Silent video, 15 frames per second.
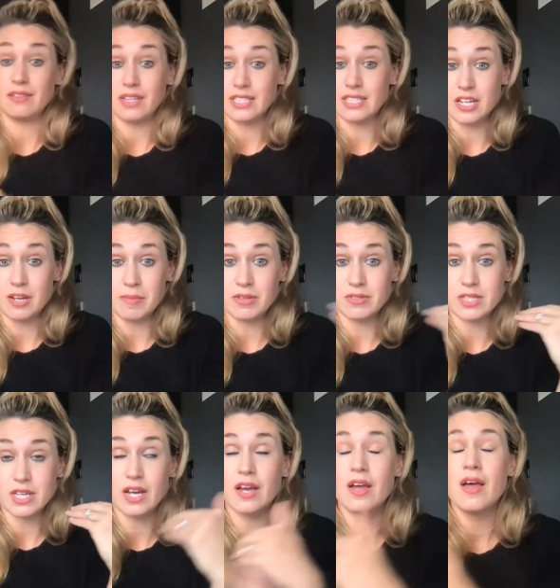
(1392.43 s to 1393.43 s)
I didn't listen to
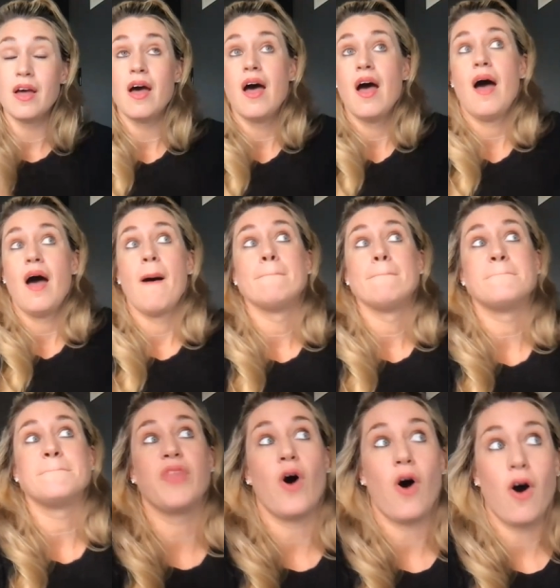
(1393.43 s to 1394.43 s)
music.
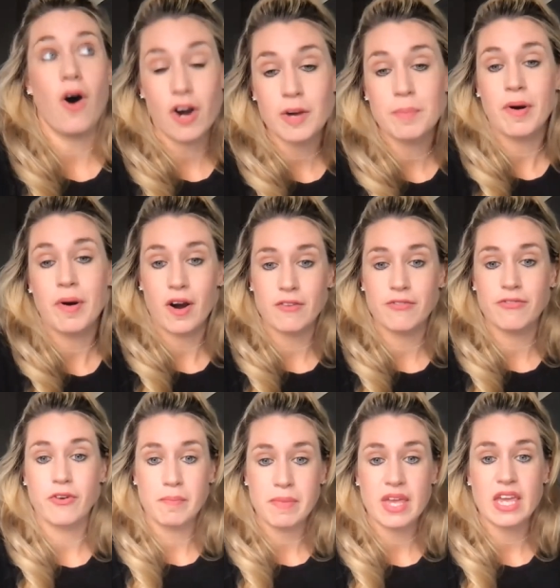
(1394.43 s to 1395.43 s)
The hard part
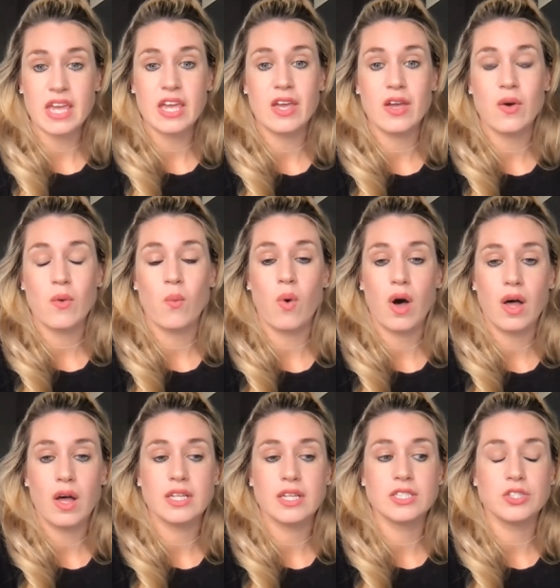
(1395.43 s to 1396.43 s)
for me
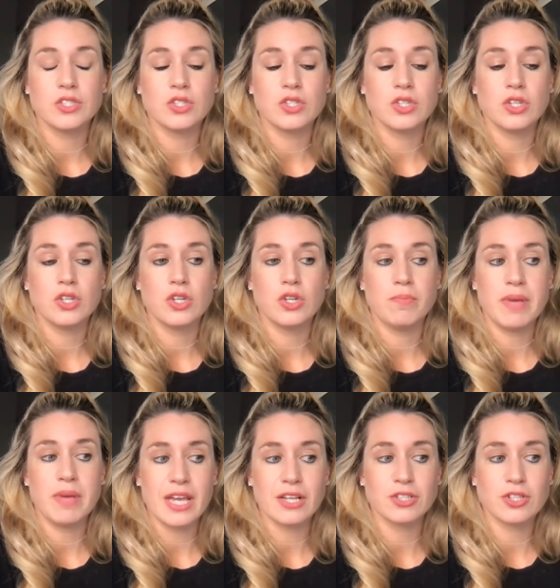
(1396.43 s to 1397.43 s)
was
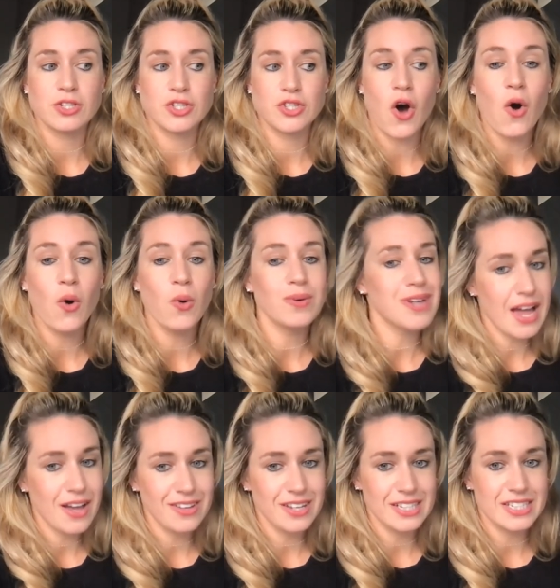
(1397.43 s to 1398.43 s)
being so
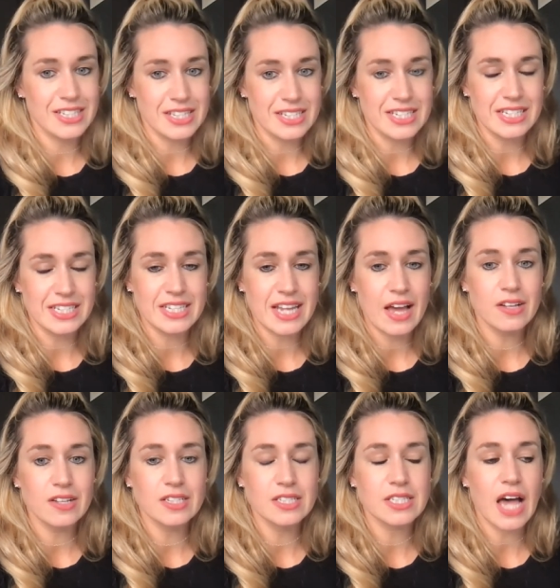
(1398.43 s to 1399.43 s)
dialed into the
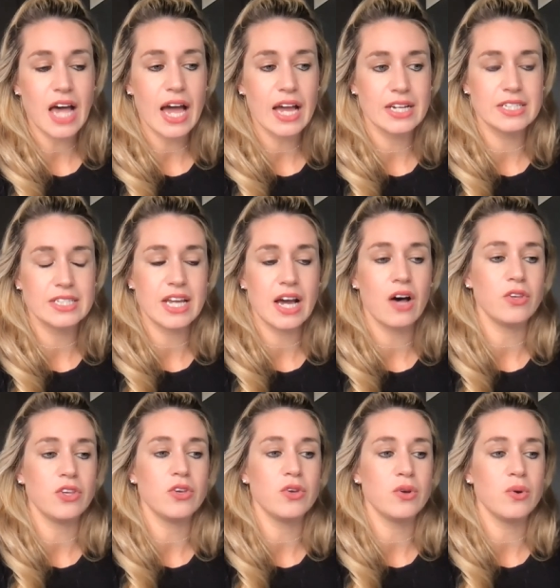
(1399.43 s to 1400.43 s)
details, I could
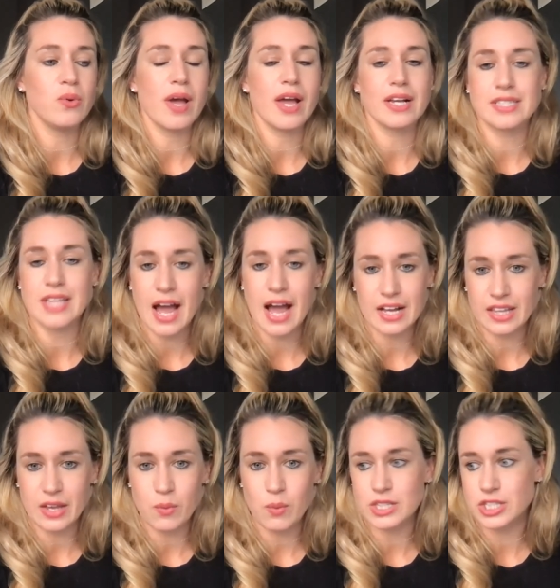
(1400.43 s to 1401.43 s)
tell you
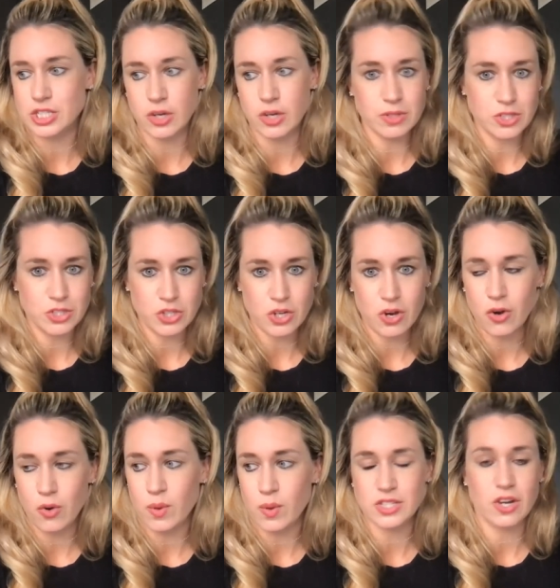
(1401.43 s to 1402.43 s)
exactly what so and
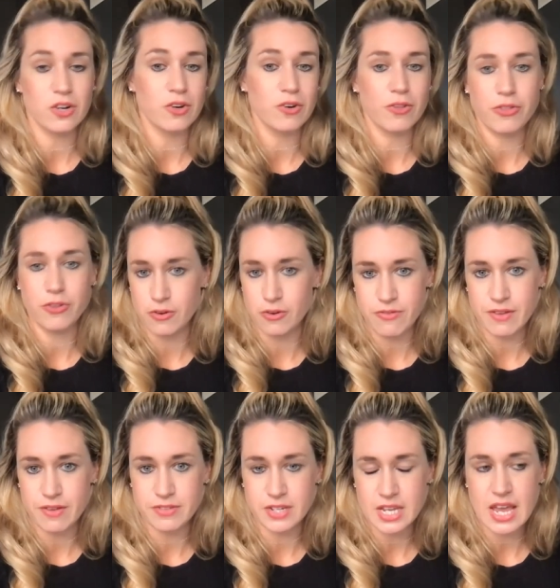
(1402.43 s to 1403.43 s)
so was on her third
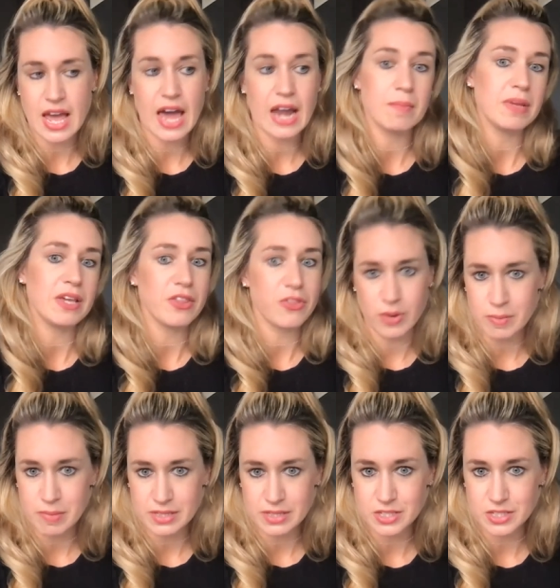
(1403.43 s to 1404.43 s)
50 at a meet
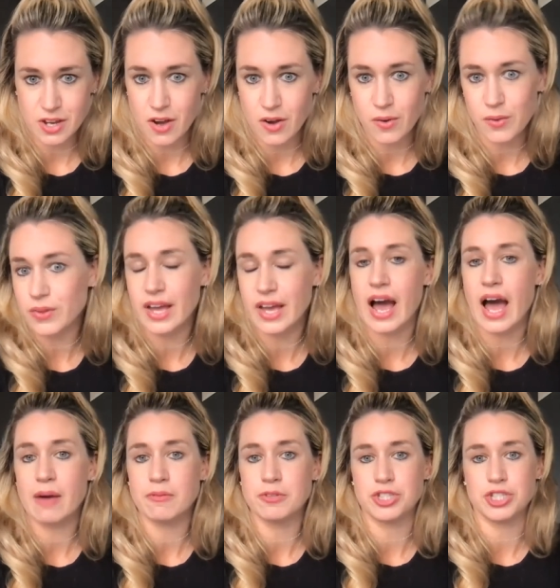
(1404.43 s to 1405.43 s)
three months ago. Like
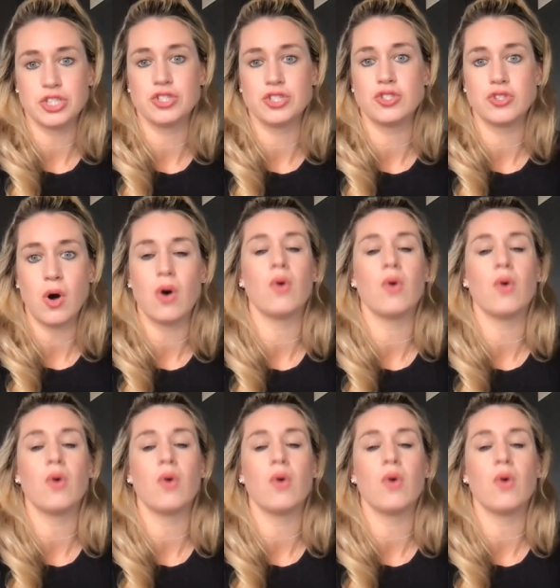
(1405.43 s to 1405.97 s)
I was just